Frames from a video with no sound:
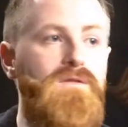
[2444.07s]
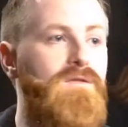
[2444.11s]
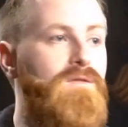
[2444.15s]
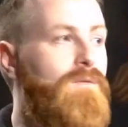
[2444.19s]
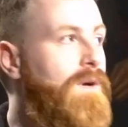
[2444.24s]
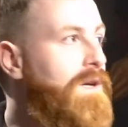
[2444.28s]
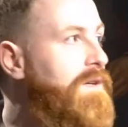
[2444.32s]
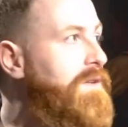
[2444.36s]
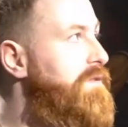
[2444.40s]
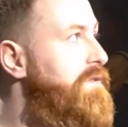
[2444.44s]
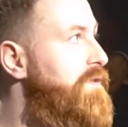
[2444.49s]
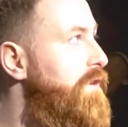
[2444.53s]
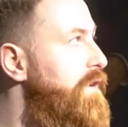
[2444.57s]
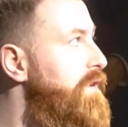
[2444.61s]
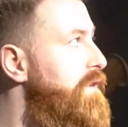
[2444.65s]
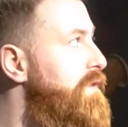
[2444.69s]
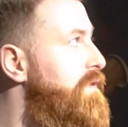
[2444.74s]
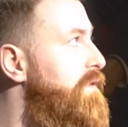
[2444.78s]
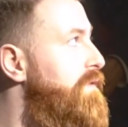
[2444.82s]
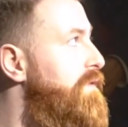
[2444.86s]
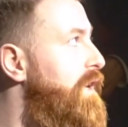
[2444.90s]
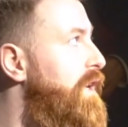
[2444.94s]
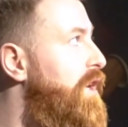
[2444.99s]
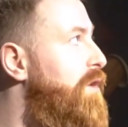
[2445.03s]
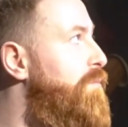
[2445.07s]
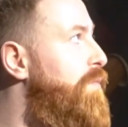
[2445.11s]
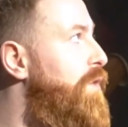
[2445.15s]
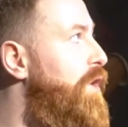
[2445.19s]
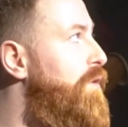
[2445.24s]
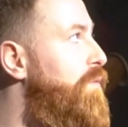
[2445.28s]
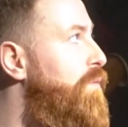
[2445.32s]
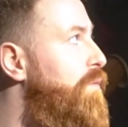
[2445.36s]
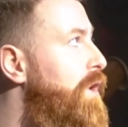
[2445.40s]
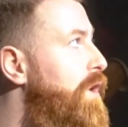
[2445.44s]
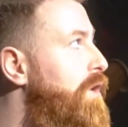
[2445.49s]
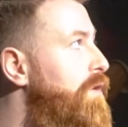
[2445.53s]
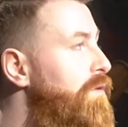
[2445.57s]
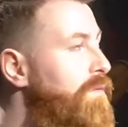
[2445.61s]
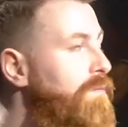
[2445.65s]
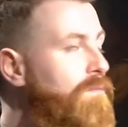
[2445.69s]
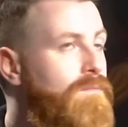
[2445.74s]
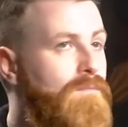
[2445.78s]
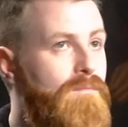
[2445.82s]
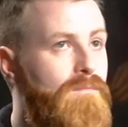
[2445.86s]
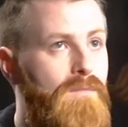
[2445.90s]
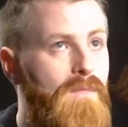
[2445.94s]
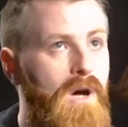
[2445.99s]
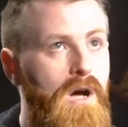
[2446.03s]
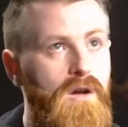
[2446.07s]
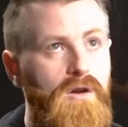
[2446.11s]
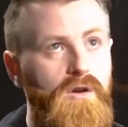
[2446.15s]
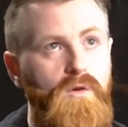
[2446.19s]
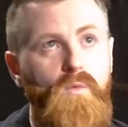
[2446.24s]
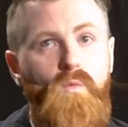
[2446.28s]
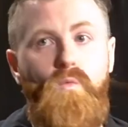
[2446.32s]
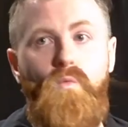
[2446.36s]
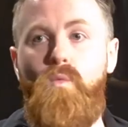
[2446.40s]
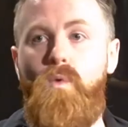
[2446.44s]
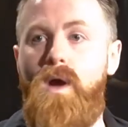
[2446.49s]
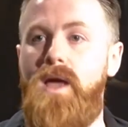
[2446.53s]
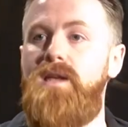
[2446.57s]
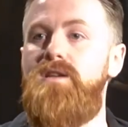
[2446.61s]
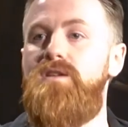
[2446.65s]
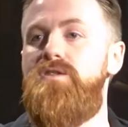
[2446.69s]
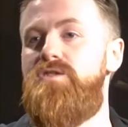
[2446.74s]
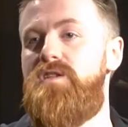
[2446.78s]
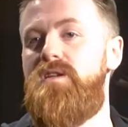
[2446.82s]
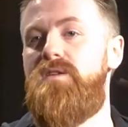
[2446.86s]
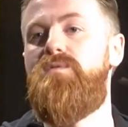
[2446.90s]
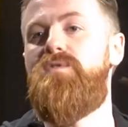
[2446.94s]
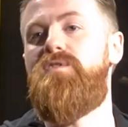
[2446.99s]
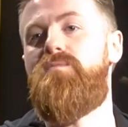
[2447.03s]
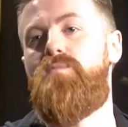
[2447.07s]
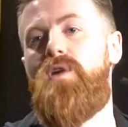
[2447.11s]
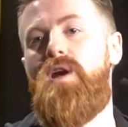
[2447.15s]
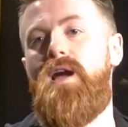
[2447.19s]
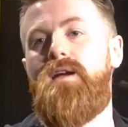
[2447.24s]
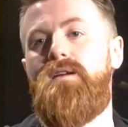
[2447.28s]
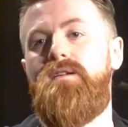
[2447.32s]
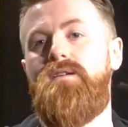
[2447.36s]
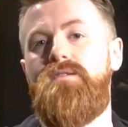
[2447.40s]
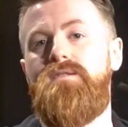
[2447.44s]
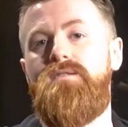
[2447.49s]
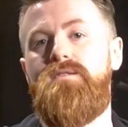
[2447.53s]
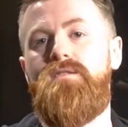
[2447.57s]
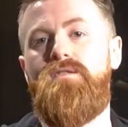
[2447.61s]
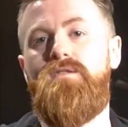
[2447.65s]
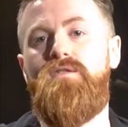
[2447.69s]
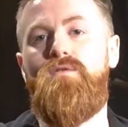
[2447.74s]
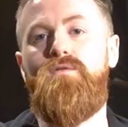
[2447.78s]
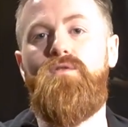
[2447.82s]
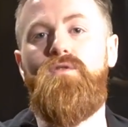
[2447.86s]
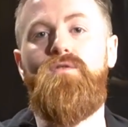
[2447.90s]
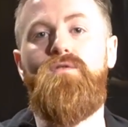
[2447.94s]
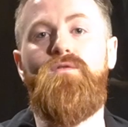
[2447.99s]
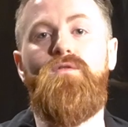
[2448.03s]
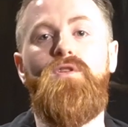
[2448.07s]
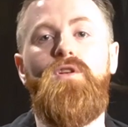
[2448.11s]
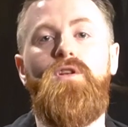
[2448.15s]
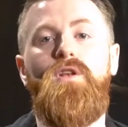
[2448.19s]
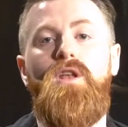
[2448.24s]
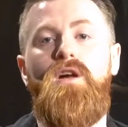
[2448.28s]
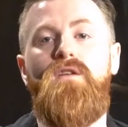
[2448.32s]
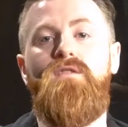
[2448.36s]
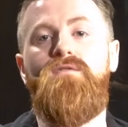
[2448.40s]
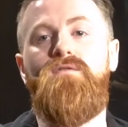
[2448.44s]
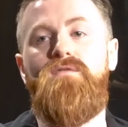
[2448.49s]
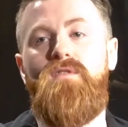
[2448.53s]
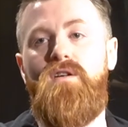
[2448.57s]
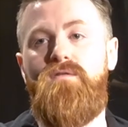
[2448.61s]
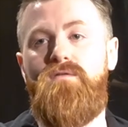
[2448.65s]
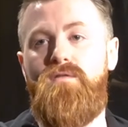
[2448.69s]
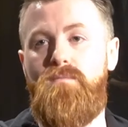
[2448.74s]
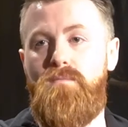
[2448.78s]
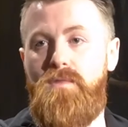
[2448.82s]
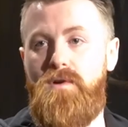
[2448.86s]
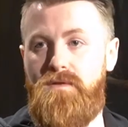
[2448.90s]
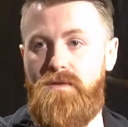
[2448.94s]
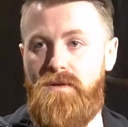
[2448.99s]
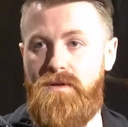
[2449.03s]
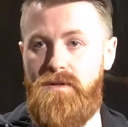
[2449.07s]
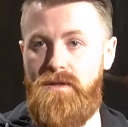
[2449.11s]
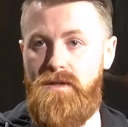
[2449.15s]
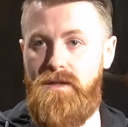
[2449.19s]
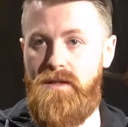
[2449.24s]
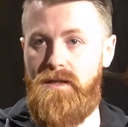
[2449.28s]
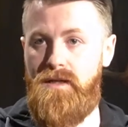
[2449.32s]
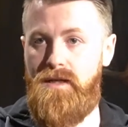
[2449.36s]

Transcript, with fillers: So I started to think about, well, Macha when she was pregnant, you know, the, the love of a mother.